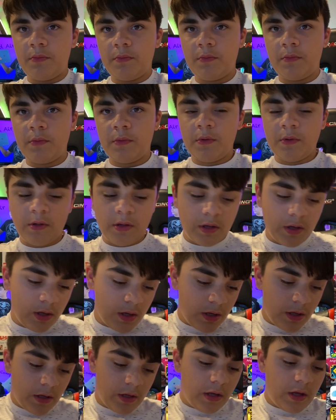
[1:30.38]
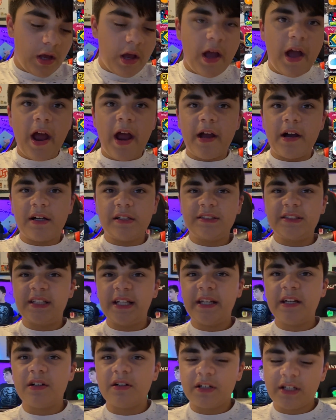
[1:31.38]
back to your video. Alright, let's
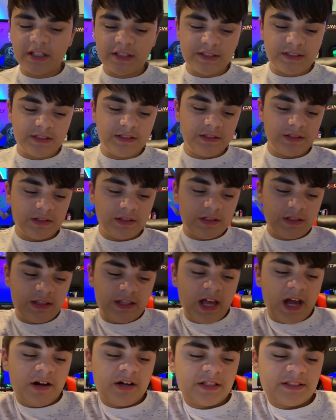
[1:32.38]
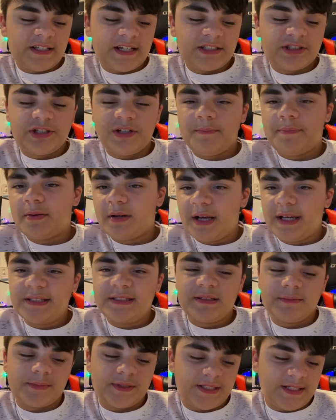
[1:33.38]
take a look at, now let's actually play
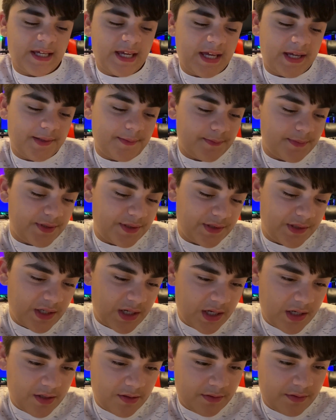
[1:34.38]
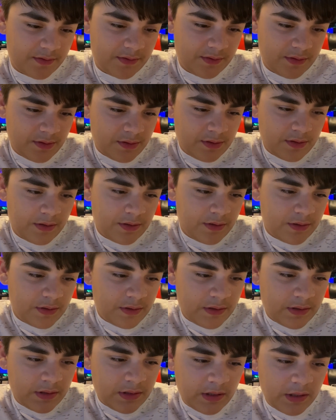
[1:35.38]
some of the games. So,
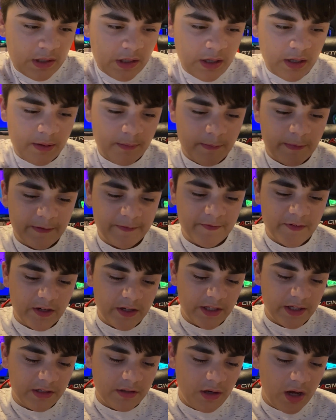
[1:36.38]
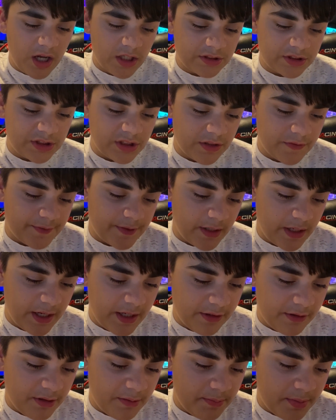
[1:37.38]
we've already glossed over
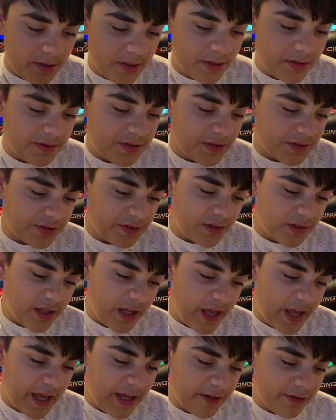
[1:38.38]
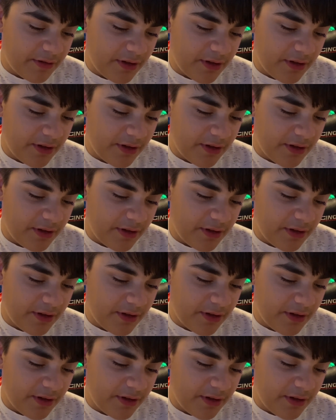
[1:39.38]
Angry Birds. Let's look at Angry